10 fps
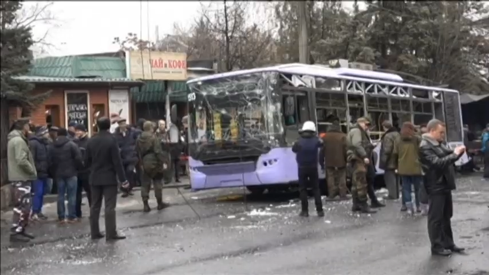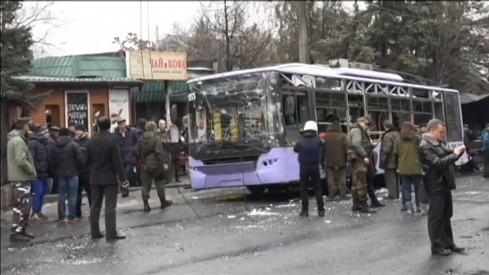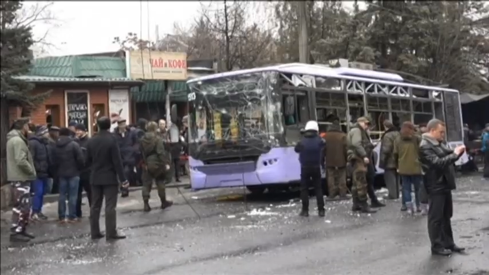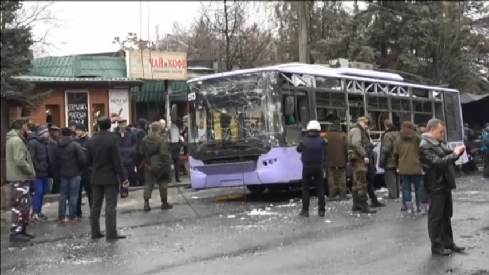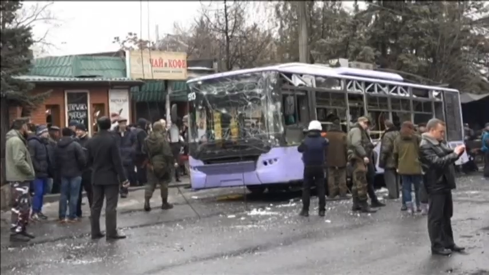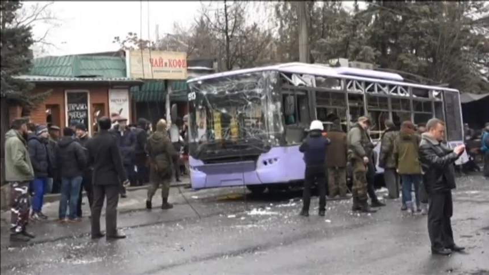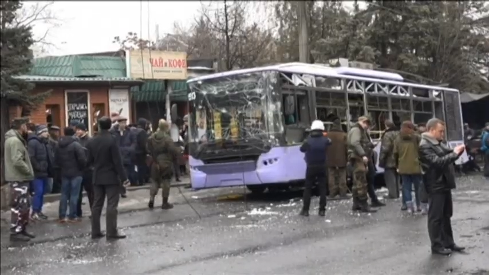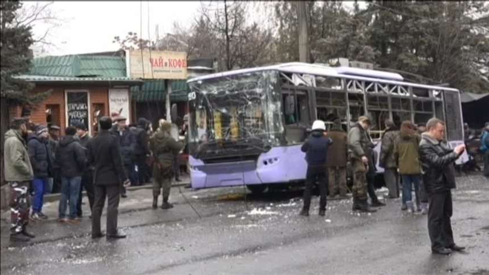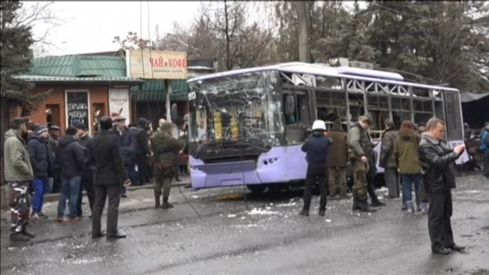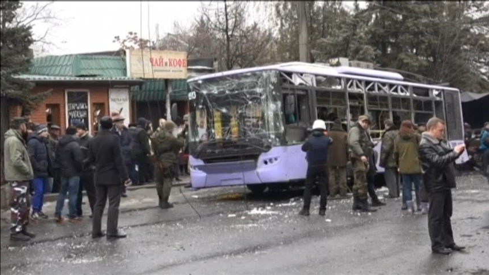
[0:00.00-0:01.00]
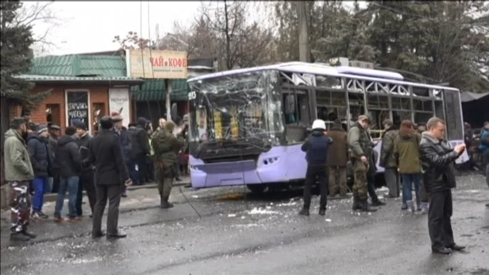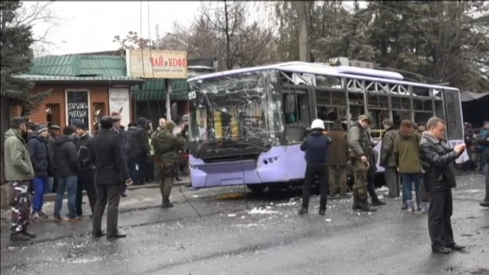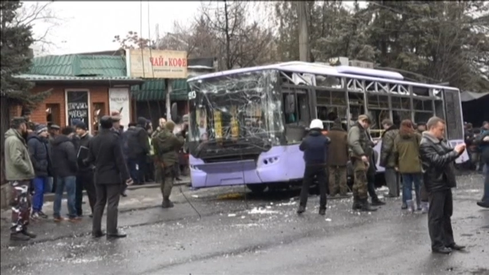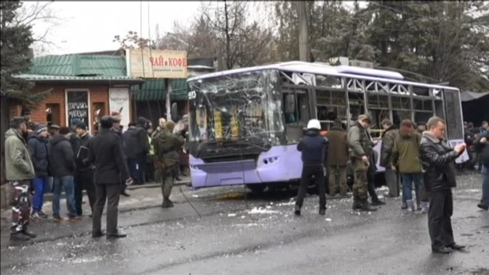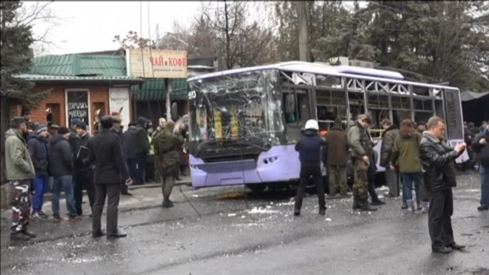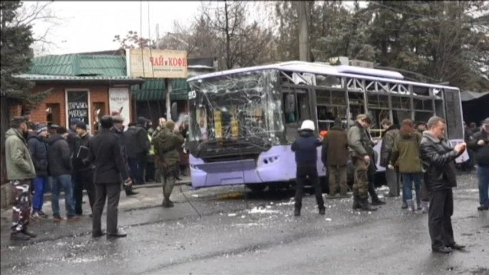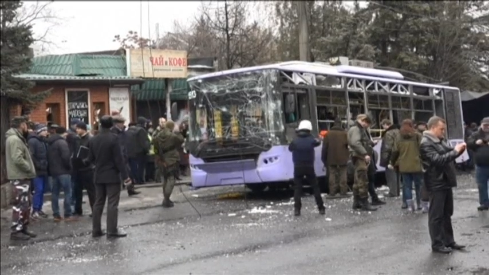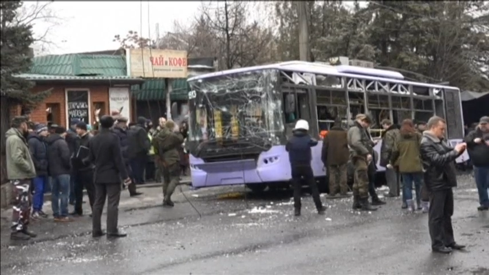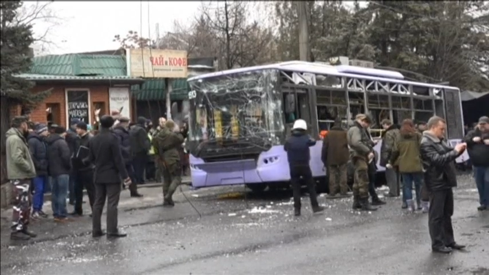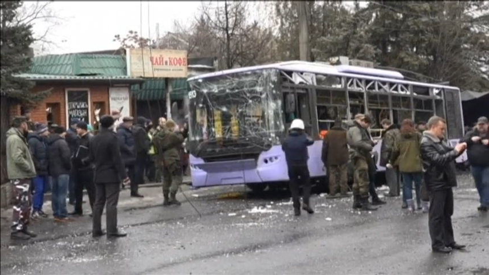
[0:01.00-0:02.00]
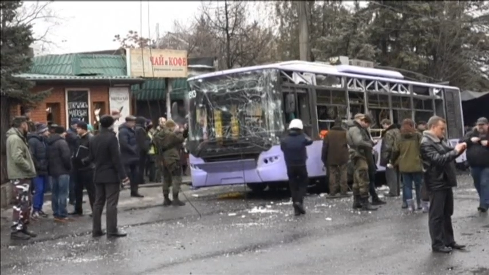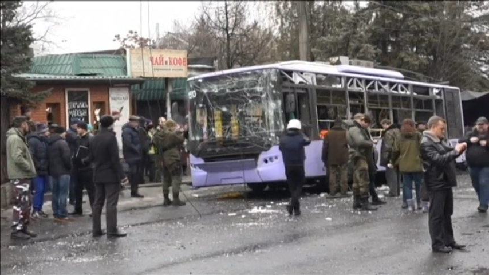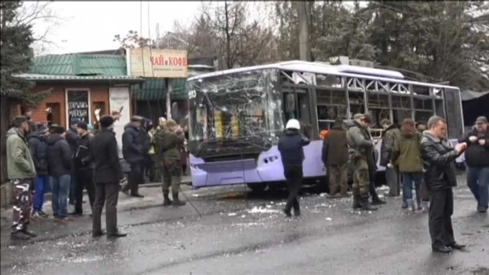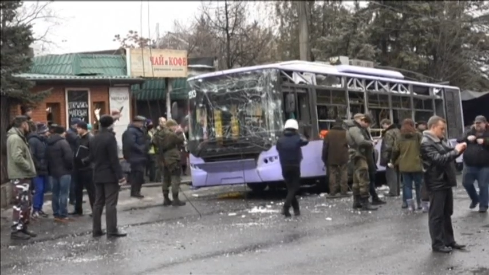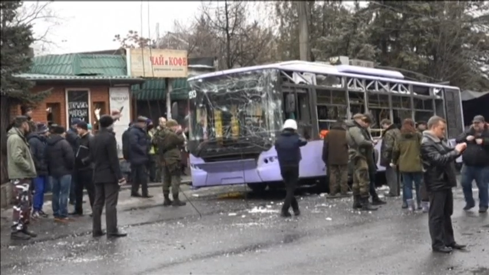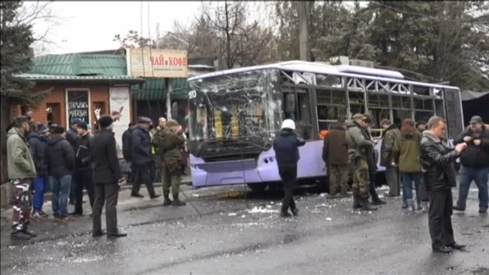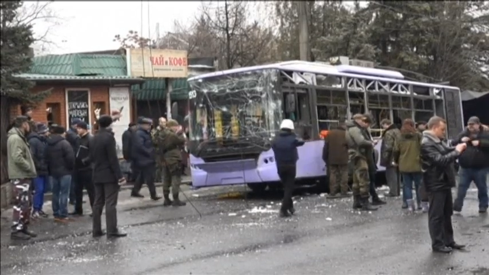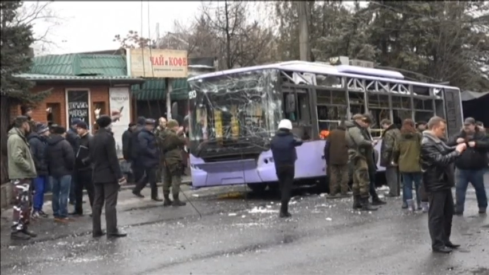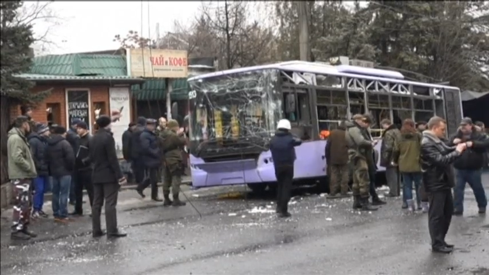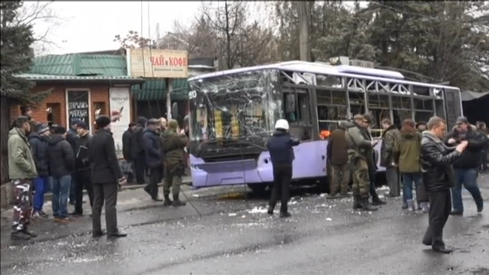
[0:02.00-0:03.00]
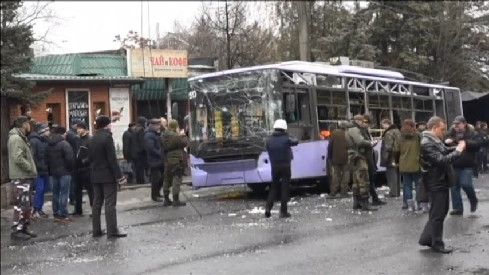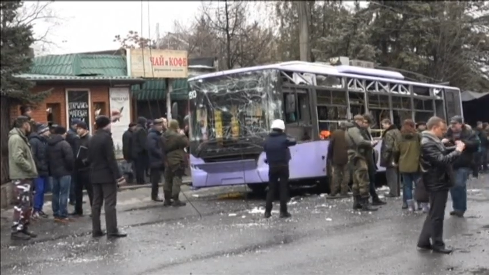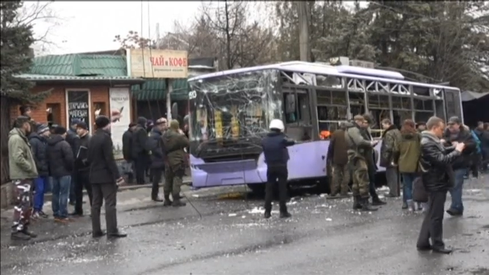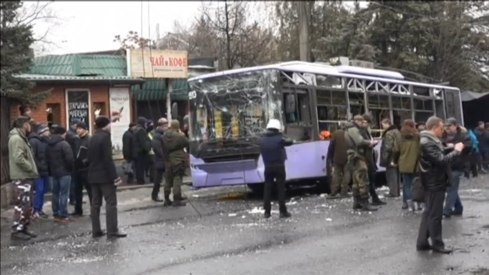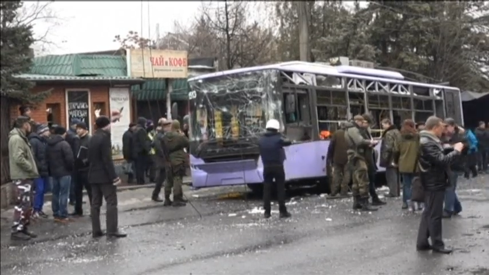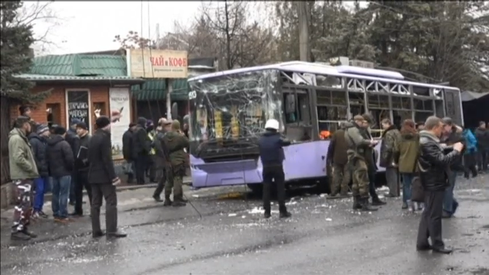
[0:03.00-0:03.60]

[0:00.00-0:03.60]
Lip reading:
[unreadable: no face in view]